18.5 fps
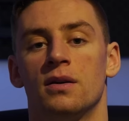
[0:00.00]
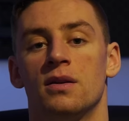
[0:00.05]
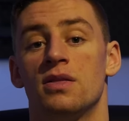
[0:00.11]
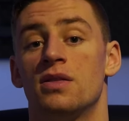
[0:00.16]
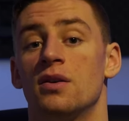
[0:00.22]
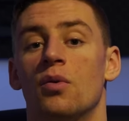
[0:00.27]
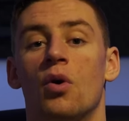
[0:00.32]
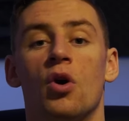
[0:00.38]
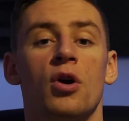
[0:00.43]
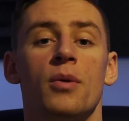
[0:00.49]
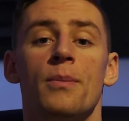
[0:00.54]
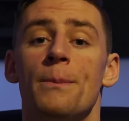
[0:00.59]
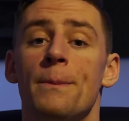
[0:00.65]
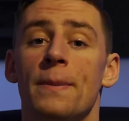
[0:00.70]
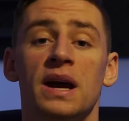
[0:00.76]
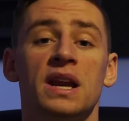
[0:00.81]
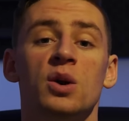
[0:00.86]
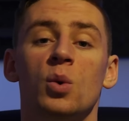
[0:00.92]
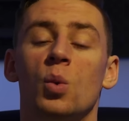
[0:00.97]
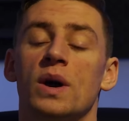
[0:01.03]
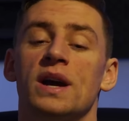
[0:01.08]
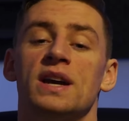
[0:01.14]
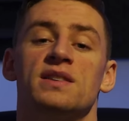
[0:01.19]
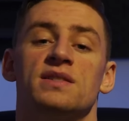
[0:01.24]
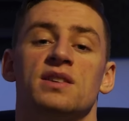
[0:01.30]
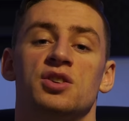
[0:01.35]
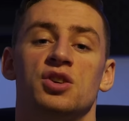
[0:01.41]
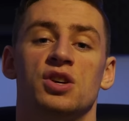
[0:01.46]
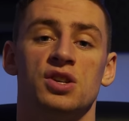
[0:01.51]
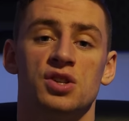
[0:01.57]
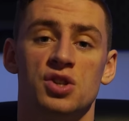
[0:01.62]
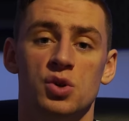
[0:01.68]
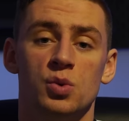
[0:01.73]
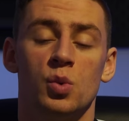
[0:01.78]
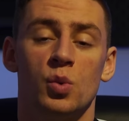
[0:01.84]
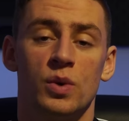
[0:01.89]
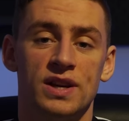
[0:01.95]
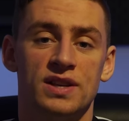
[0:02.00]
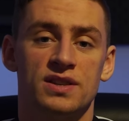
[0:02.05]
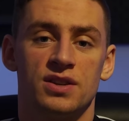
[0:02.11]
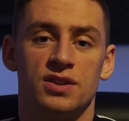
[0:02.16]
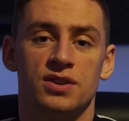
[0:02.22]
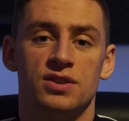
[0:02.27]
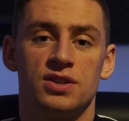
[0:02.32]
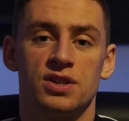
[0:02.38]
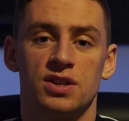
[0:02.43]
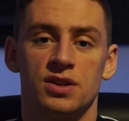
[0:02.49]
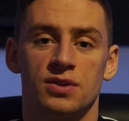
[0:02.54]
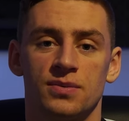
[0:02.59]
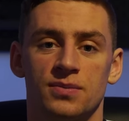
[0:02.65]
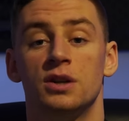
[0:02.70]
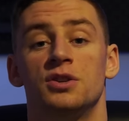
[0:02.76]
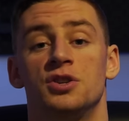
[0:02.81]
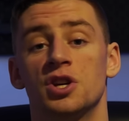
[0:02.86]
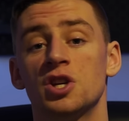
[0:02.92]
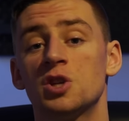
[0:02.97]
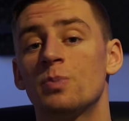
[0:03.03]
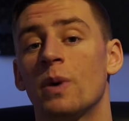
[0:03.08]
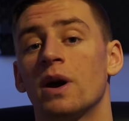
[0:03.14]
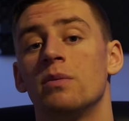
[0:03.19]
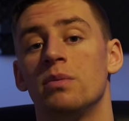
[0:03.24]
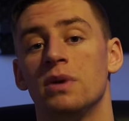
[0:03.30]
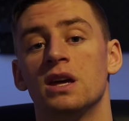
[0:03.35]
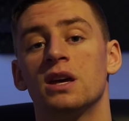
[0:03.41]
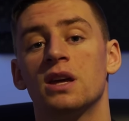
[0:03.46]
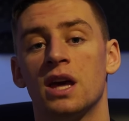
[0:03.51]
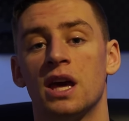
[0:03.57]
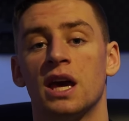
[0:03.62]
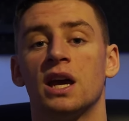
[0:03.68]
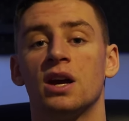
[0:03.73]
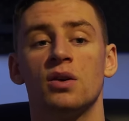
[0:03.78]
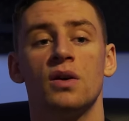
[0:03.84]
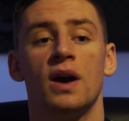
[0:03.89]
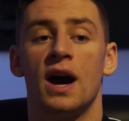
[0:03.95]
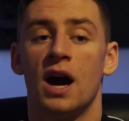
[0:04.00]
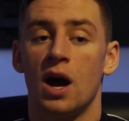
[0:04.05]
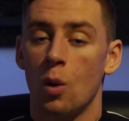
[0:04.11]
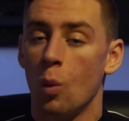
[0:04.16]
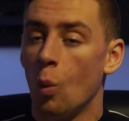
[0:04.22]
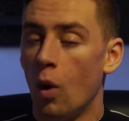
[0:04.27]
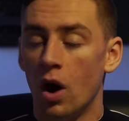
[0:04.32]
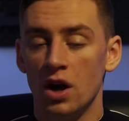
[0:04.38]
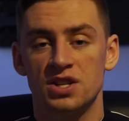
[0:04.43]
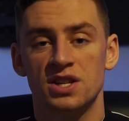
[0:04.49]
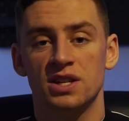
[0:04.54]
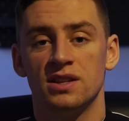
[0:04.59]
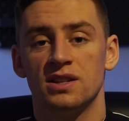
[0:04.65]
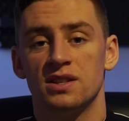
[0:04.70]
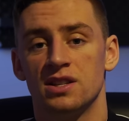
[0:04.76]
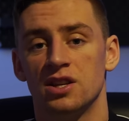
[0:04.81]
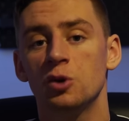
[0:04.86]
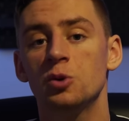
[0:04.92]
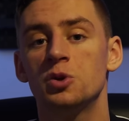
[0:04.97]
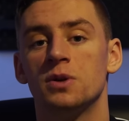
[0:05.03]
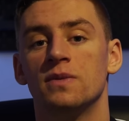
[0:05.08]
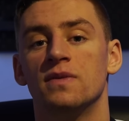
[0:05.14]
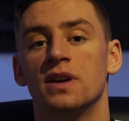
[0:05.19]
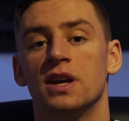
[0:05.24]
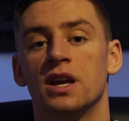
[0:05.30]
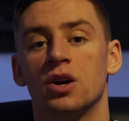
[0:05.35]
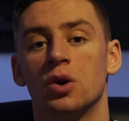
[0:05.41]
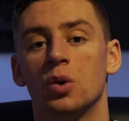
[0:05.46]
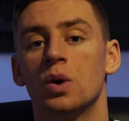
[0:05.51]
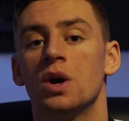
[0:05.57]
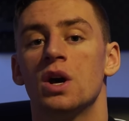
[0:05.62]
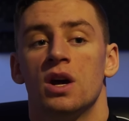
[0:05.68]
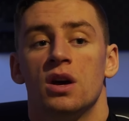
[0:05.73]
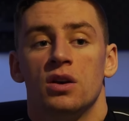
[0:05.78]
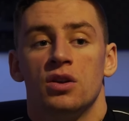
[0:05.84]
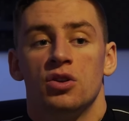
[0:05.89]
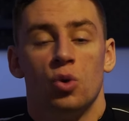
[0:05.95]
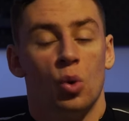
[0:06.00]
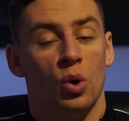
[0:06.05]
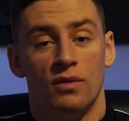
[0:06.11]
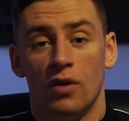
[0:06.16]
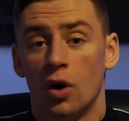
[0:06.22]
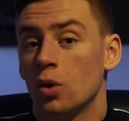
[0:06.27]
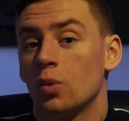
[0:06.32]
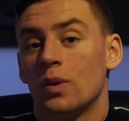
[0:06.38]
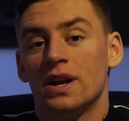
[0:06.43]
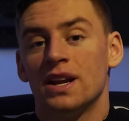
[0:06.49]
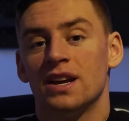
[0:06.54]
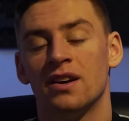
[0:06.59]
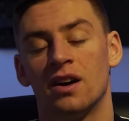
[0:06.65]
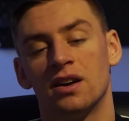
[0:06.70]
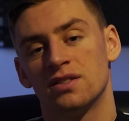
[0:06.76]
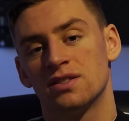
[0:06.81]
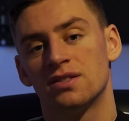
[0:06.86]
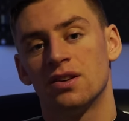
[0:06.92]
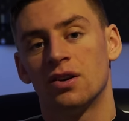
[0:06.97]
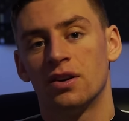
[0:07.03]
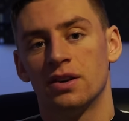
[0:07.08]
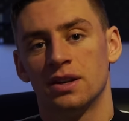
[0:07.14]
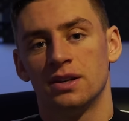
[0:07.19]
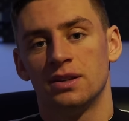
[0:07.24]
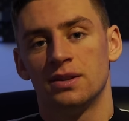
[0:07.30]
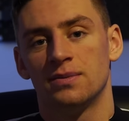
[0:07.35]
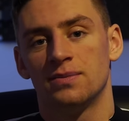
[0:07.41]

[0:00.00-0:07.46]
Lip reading: There are many ways that you can do research. Just by being here and watching this YouTube video, you have already gotten started.